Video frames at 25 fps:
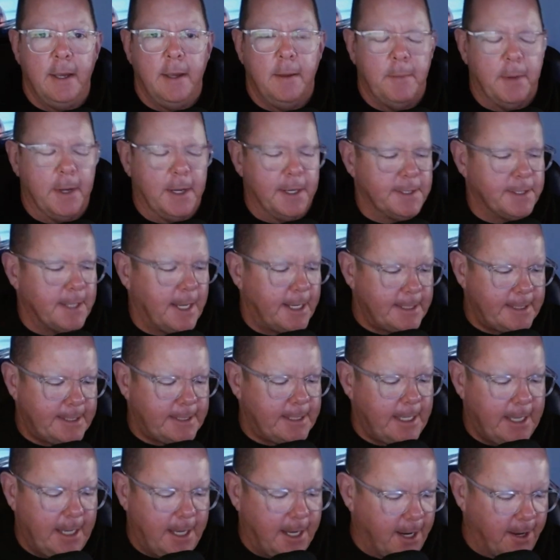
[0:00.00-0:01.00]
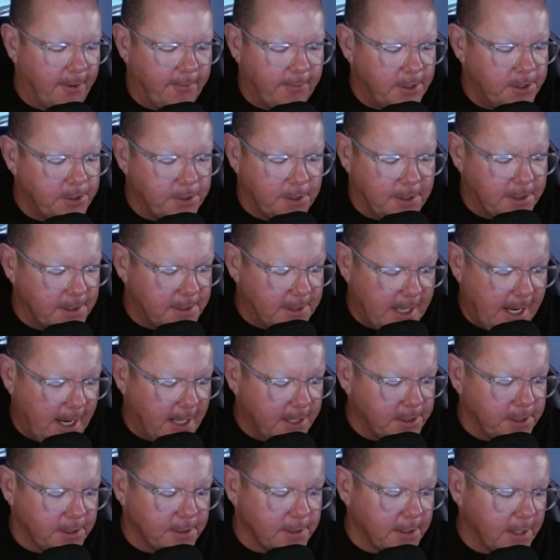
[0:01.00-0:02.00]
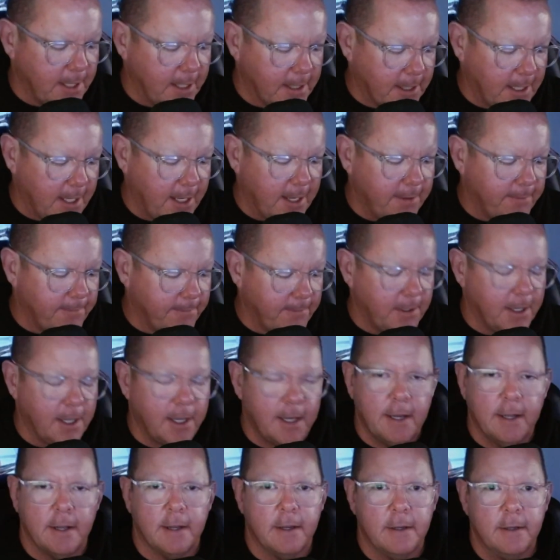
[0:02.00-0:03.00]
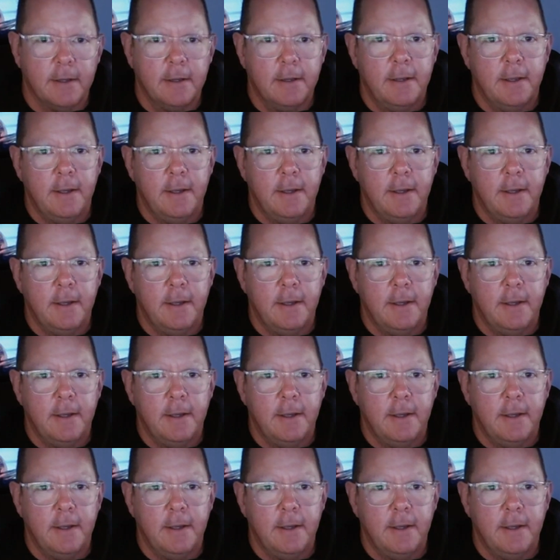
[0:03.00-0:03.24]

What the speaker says: because I see every transaction that they've done,